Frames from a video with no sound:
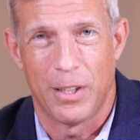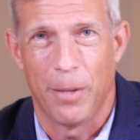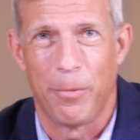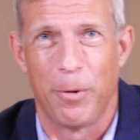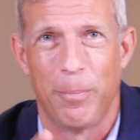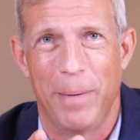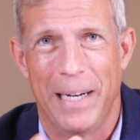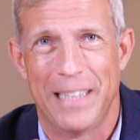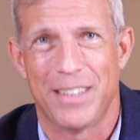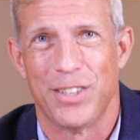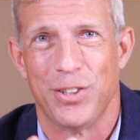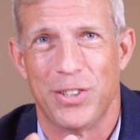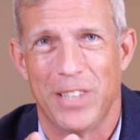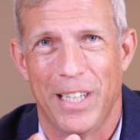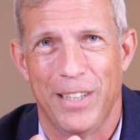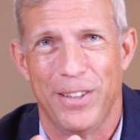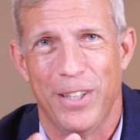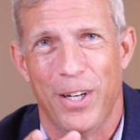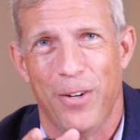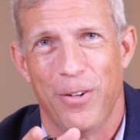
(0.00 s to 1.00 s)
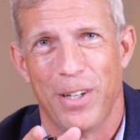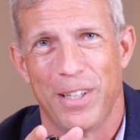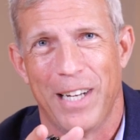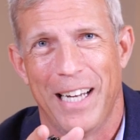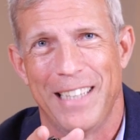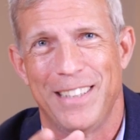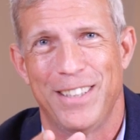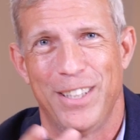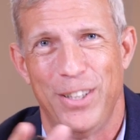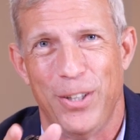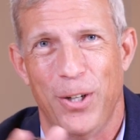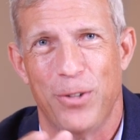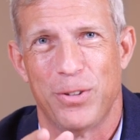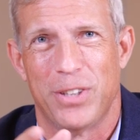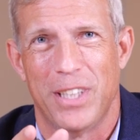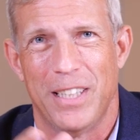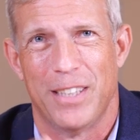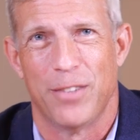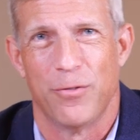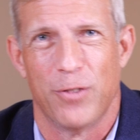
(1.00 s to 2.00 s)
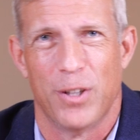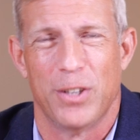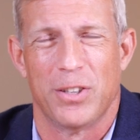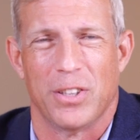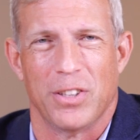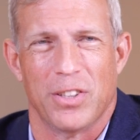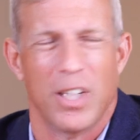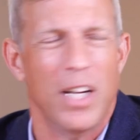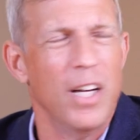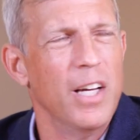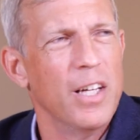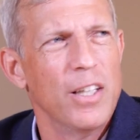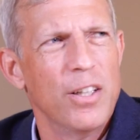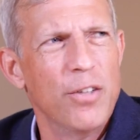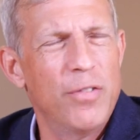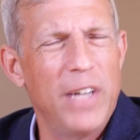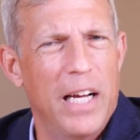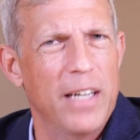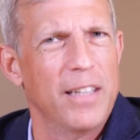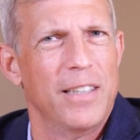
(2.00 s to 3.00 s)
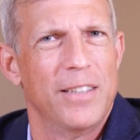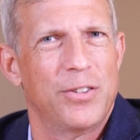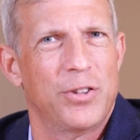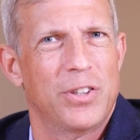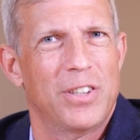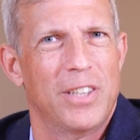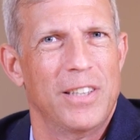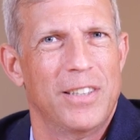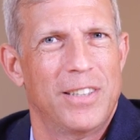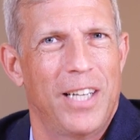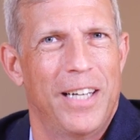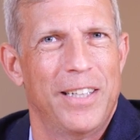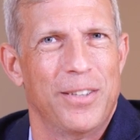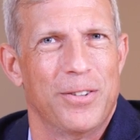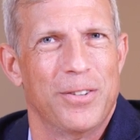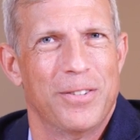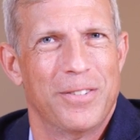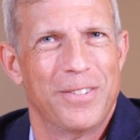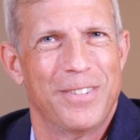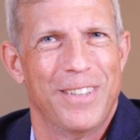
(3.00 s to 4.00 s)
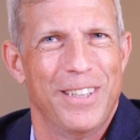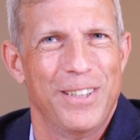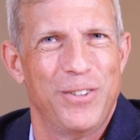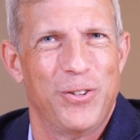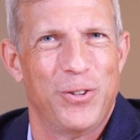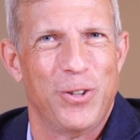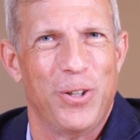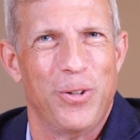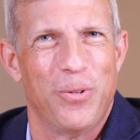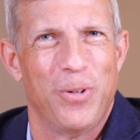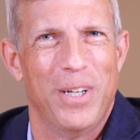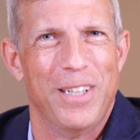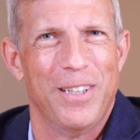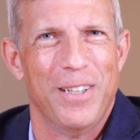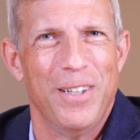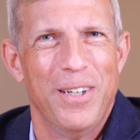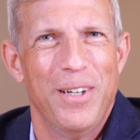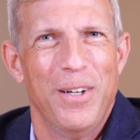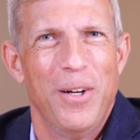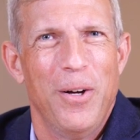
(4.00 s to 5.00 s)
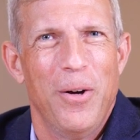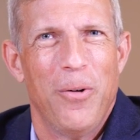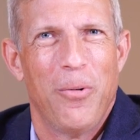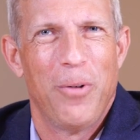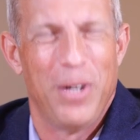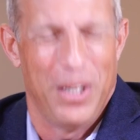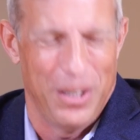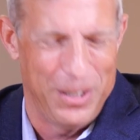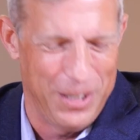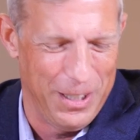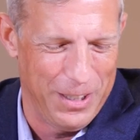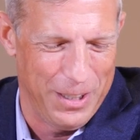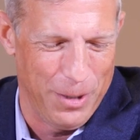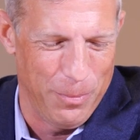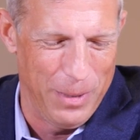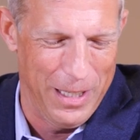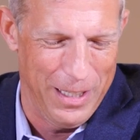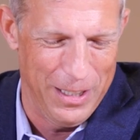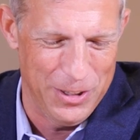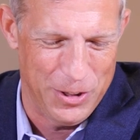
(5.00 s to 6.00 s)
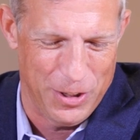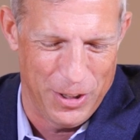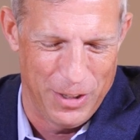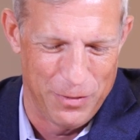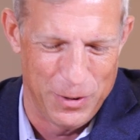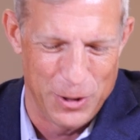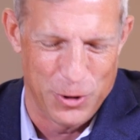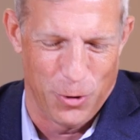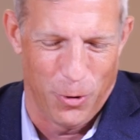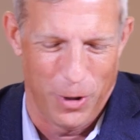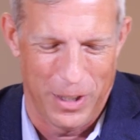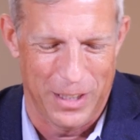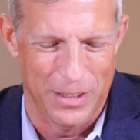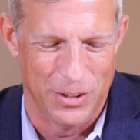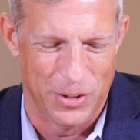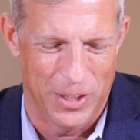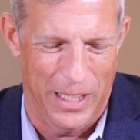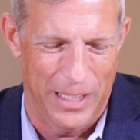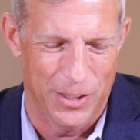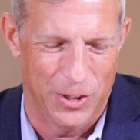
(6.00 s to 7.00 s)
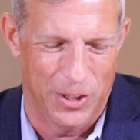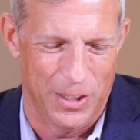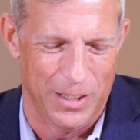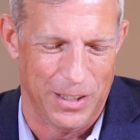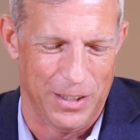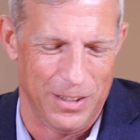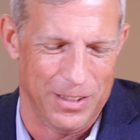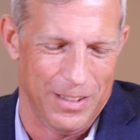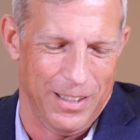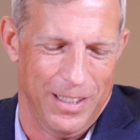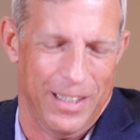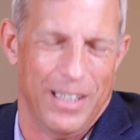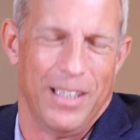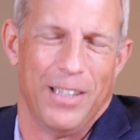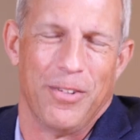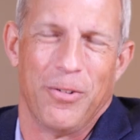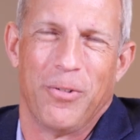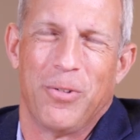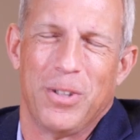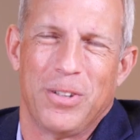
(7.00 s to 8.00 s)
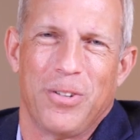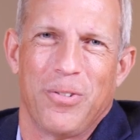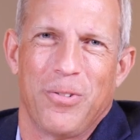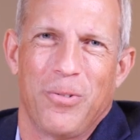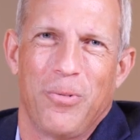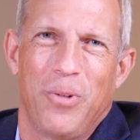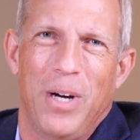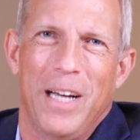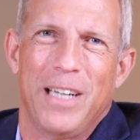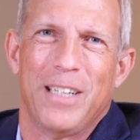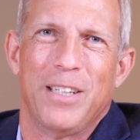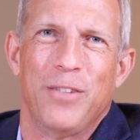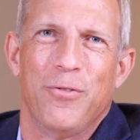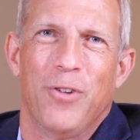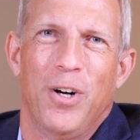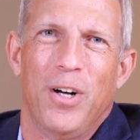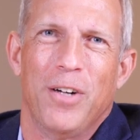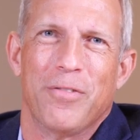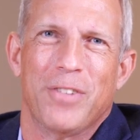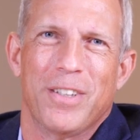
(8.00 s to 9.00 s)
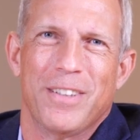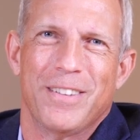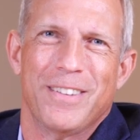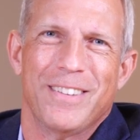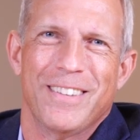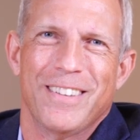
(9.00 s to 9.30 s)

Coming back to Jen, though, on I T O T convergence, you've got an interesting title, right? So what... What, kind of give me a history of this organization and uh, what, why it evolved.